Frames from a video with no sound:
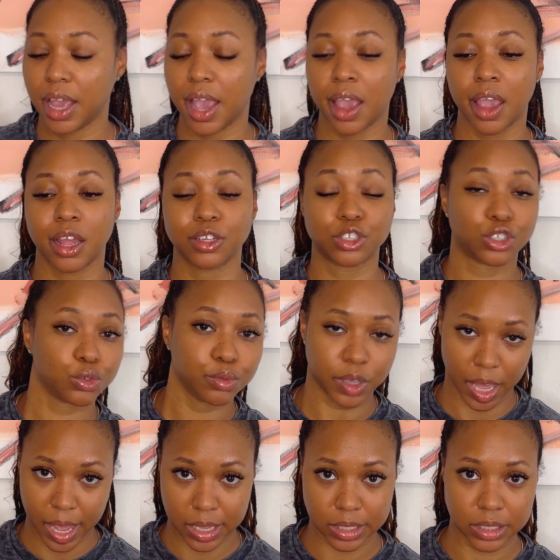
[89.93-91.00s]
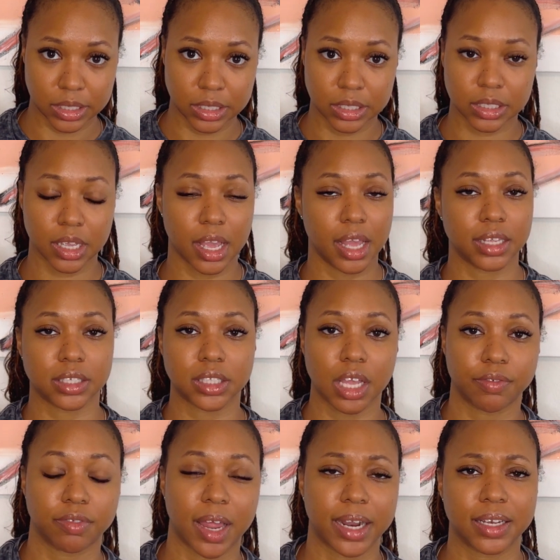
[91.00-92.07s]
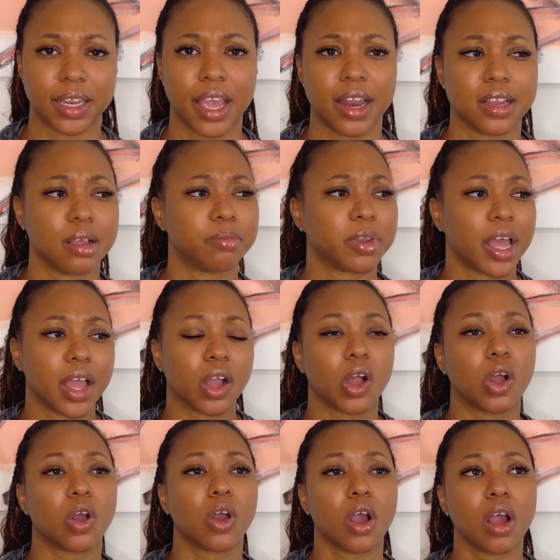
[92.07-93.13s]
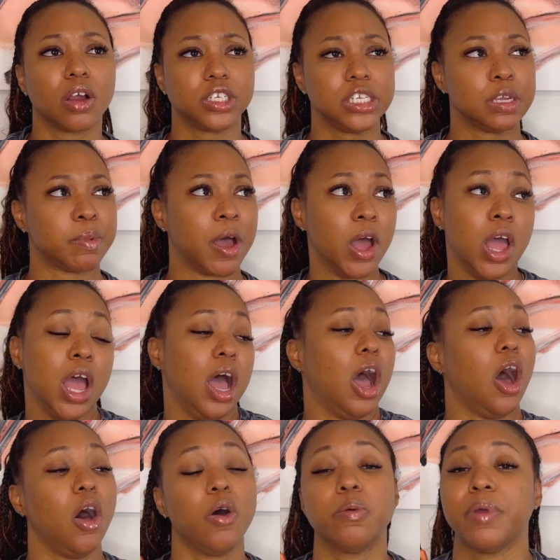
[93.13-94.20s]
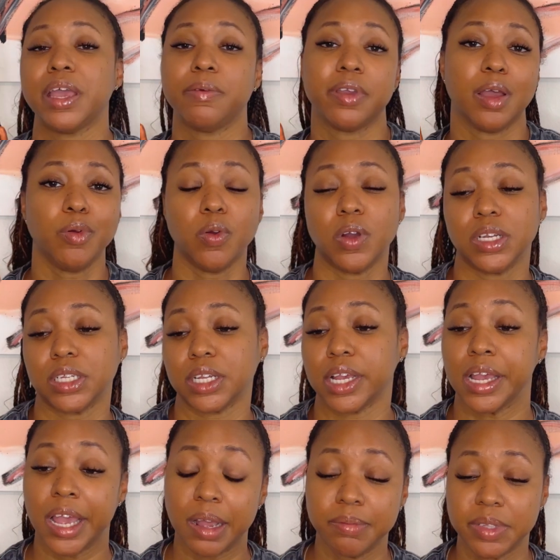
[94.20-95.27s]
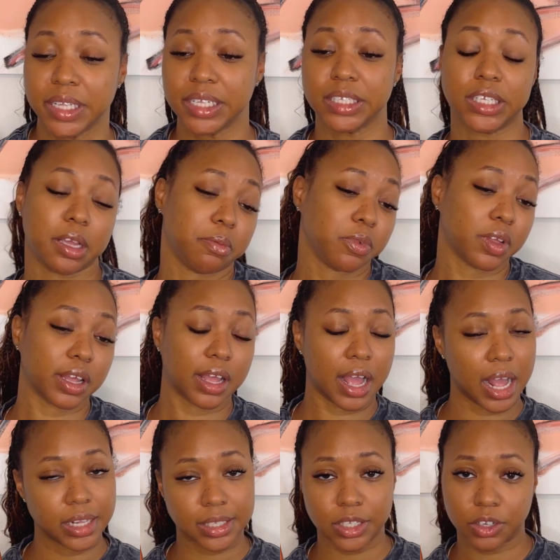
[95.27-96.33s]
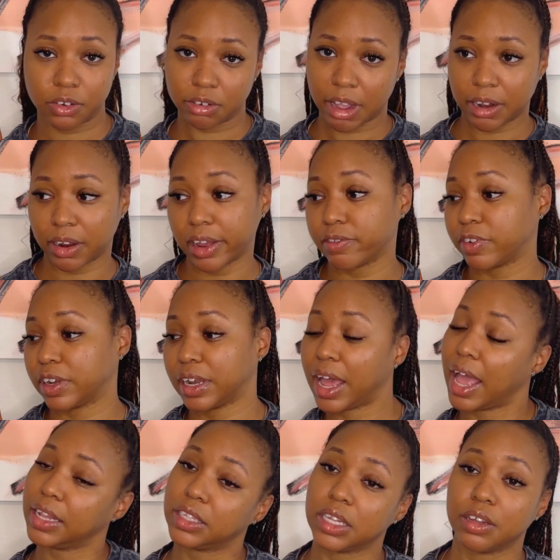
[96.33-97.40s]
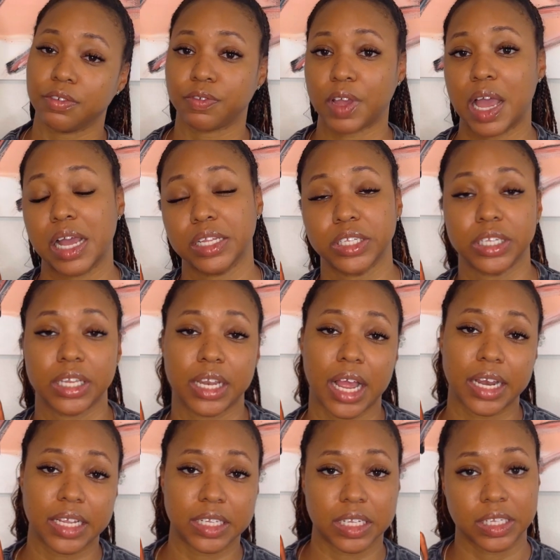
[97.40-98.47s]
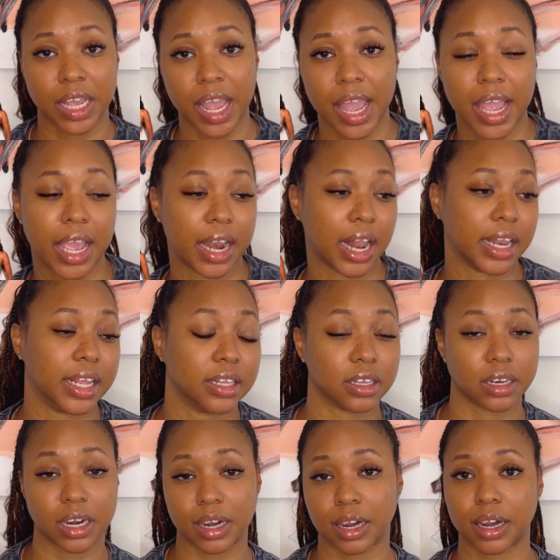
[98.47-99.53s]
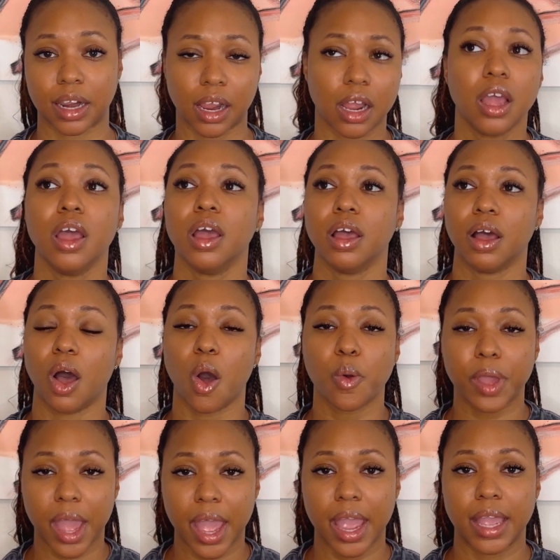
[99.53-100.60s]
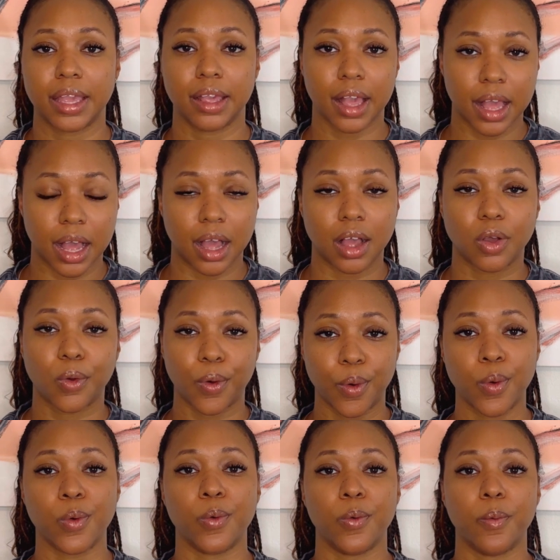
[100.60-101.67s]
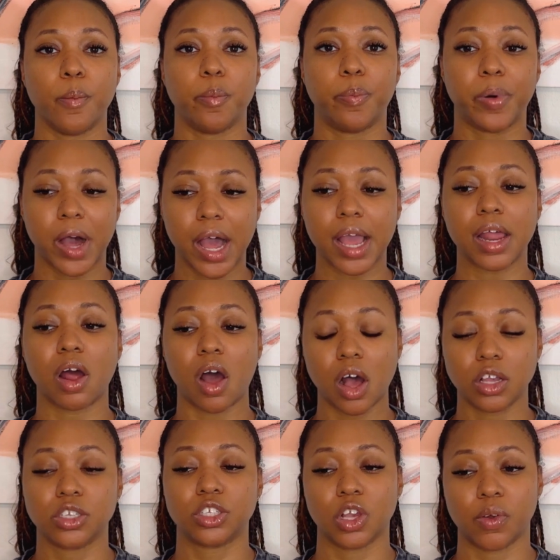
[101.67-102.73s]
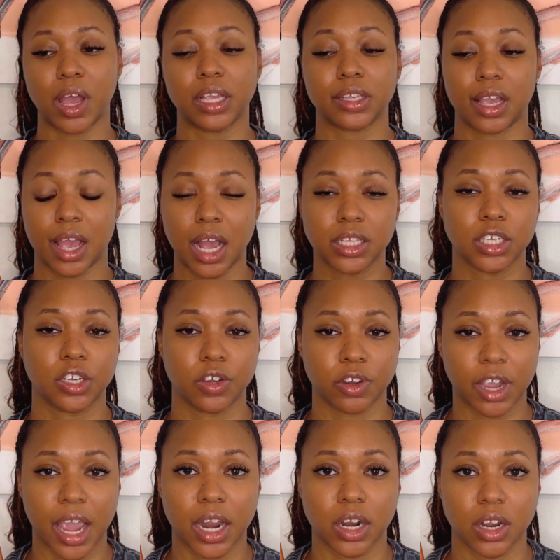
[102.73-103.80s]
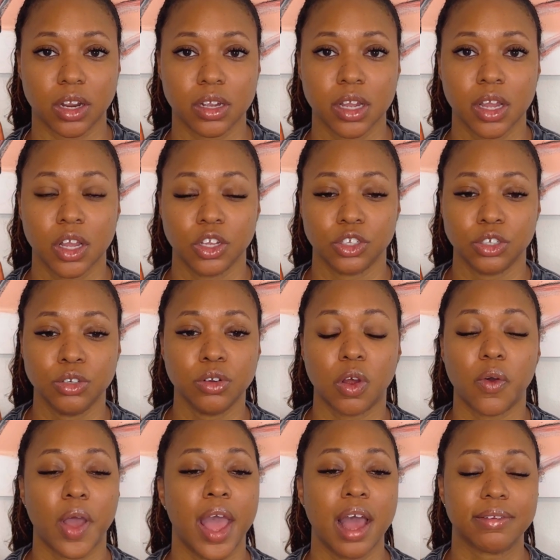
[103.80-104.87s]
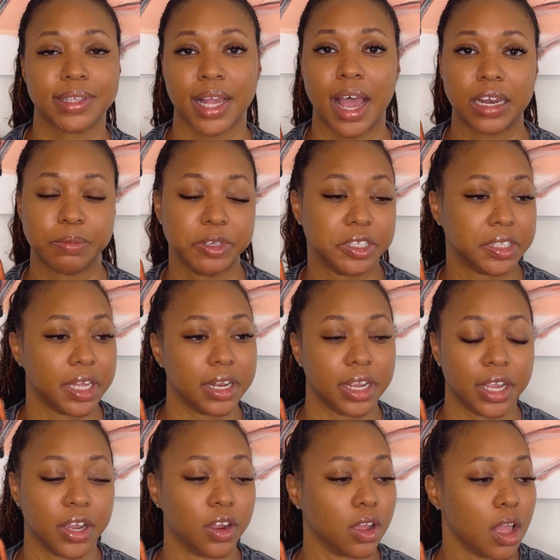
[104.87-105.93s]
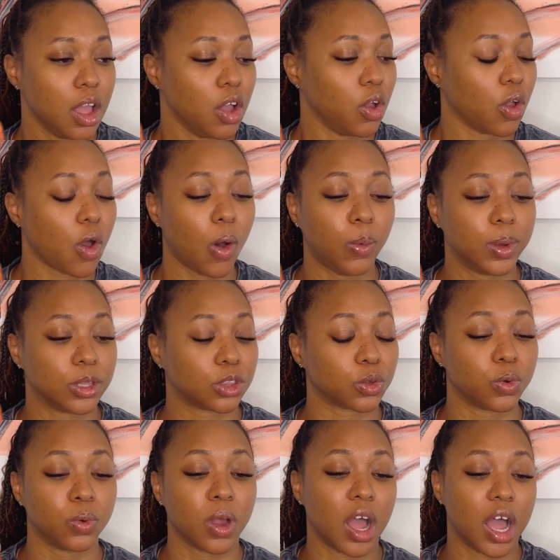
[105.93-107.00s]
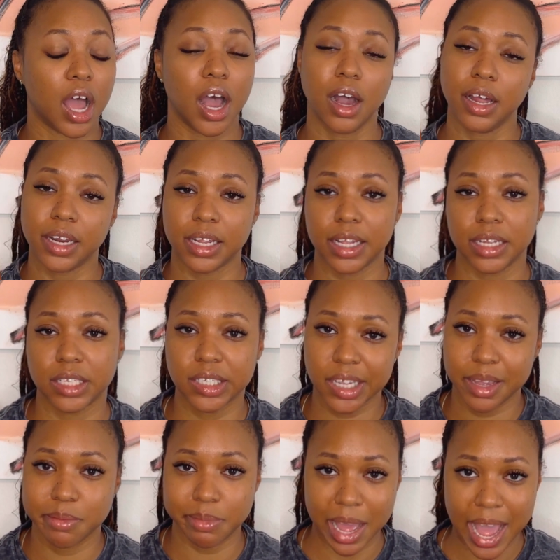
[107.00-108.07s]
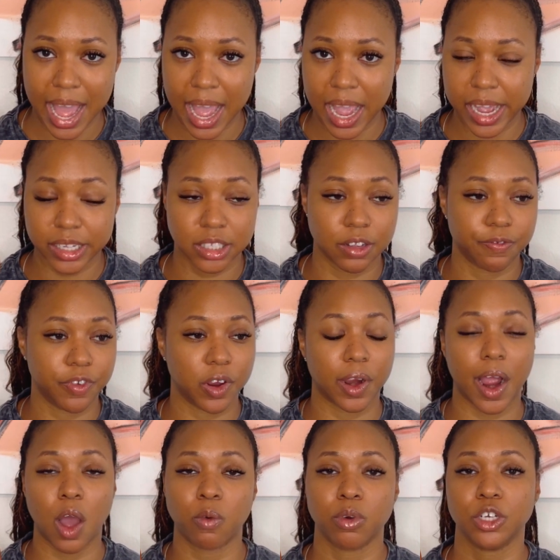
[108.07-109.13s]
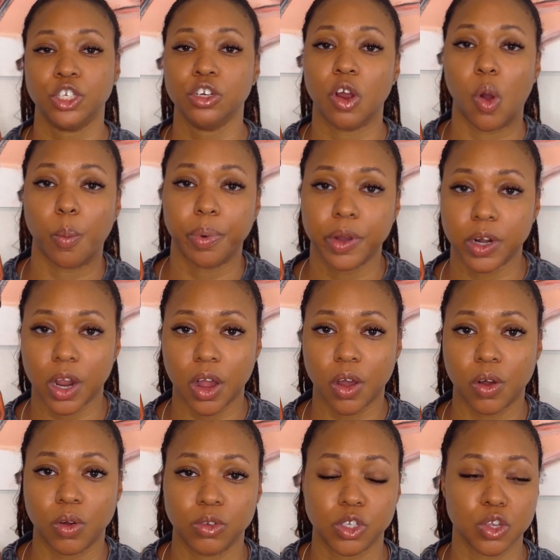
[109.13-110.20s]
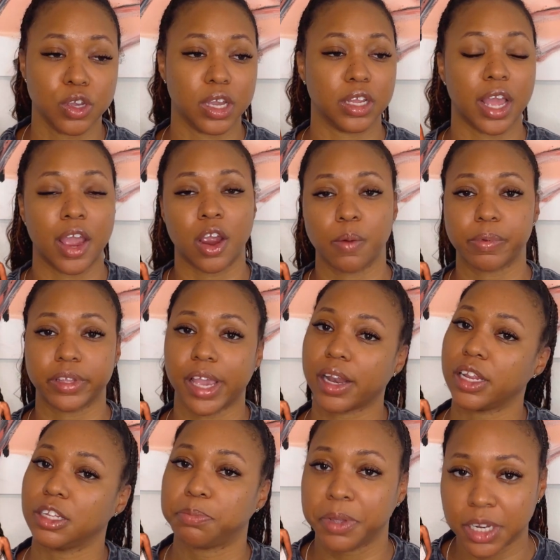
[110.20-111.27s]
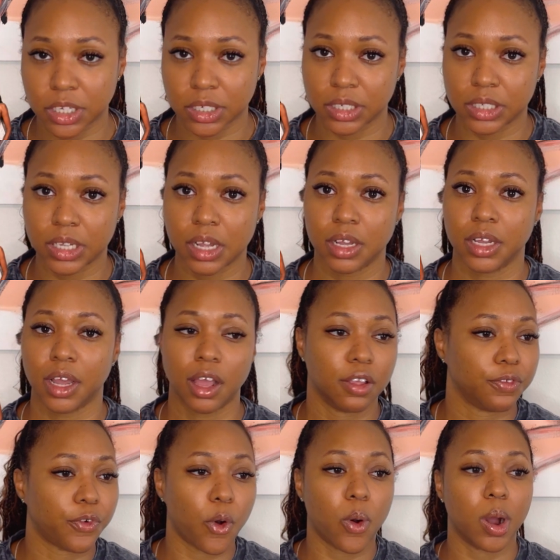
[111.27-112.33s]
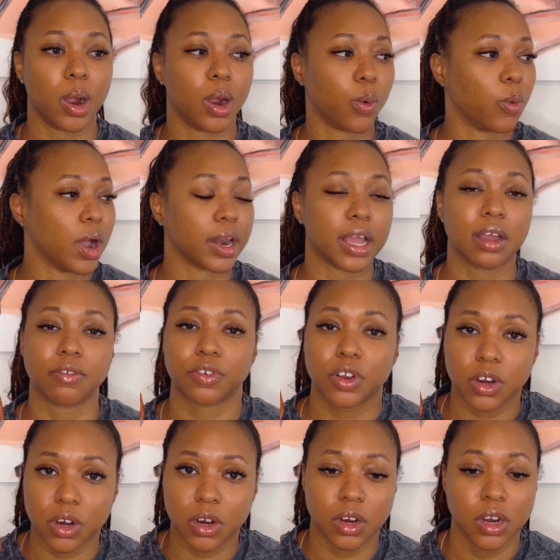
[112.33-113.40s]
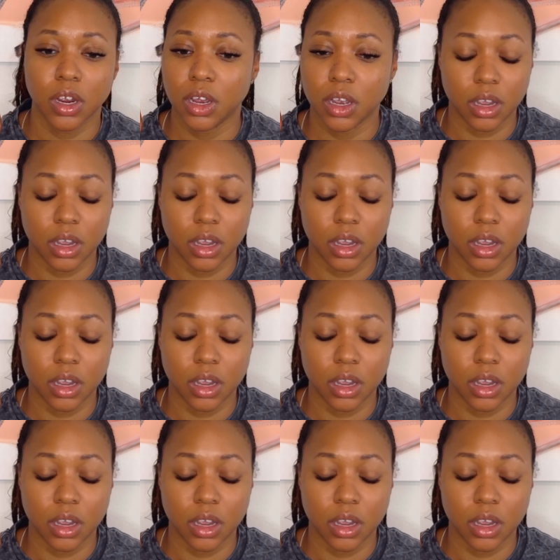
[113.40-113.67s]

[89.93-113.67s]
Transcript: and suitcases and stuff like that. And I'm like, girl, she's talking about, oh baby, I'm going to the Hamptons. I'm a content creator. I have a lot of content that I need to take and I need to. Okay, yeah, cool. But also as a content creator, you don't have time to be sitting here going through 110 bags to figure out what you're going to put on so you can hurry up and take these pictures for whatever